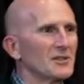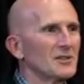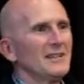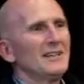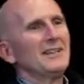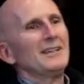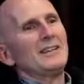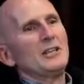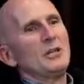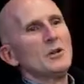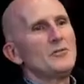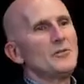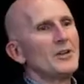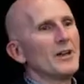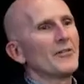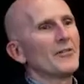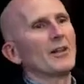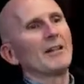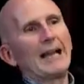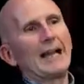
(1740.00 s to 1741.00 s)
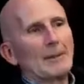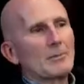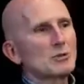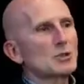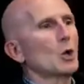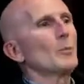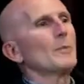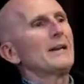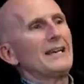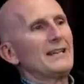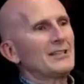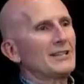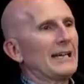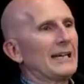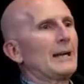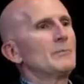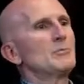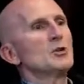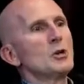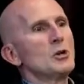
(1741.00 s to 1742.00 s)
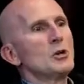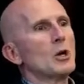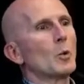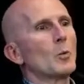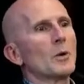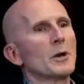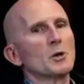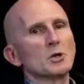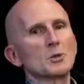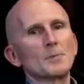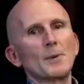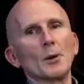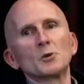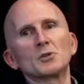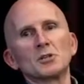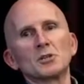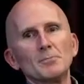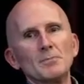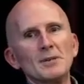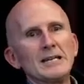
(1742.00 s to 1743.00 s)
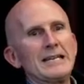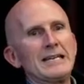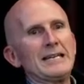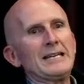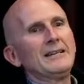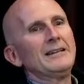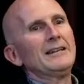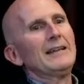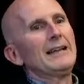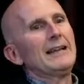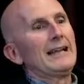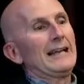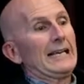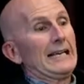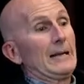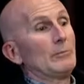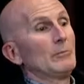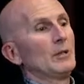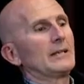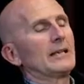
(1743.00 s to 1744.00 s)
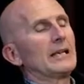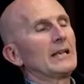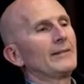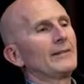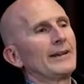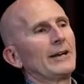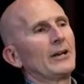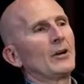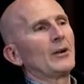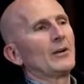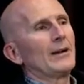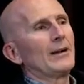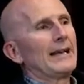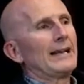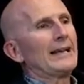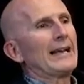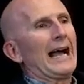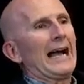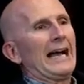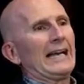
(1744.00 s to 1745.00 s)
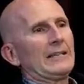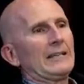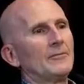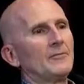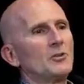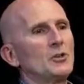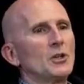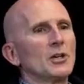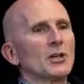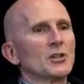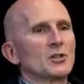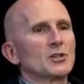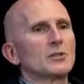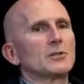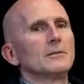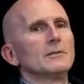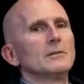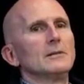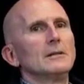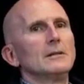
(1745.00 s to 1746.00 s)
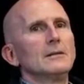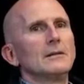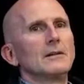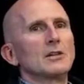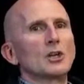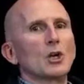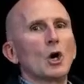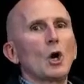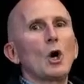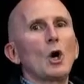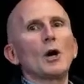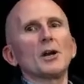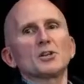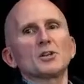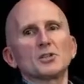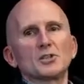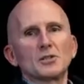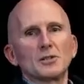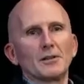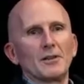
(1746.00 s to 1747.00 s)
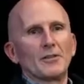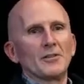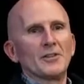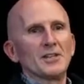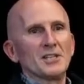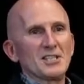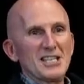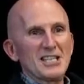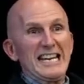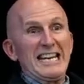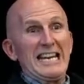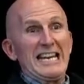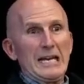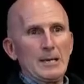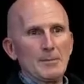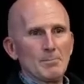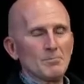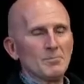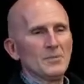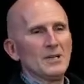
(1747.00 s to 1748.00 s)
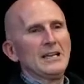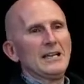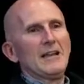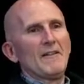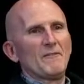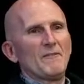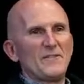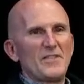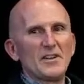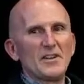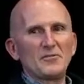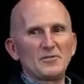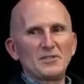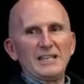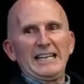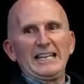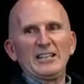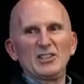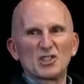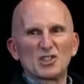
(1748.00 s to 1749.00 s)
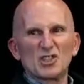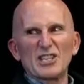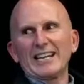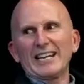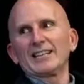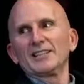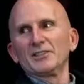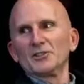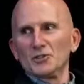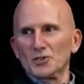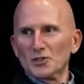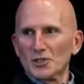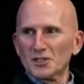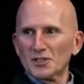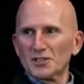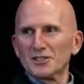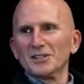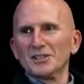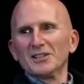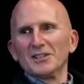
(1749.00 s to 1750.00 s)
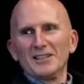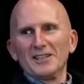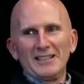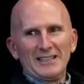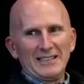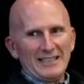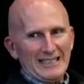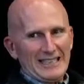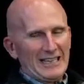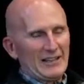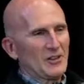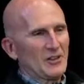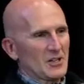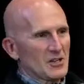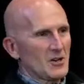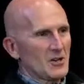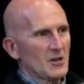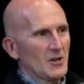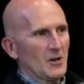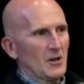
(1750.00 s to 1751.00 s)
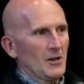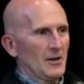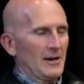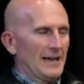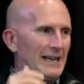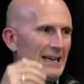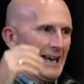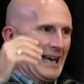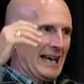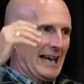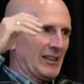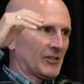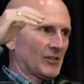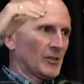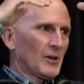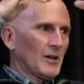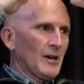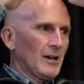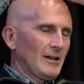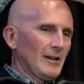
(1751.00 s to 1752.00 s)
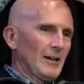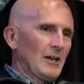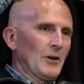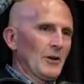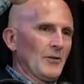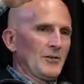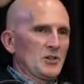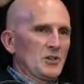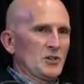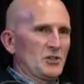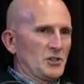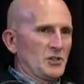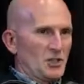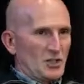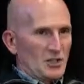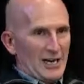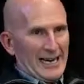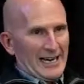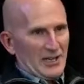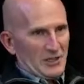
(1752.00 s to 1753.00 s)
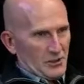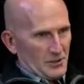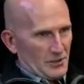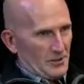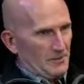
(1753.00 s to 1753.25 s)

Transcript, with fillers: You've done the lap so many times, you know where you're supposed to be. And I'm looking there and I have just cost the team 15 seconds uh, in the car. And I thought, oh, this is disaster.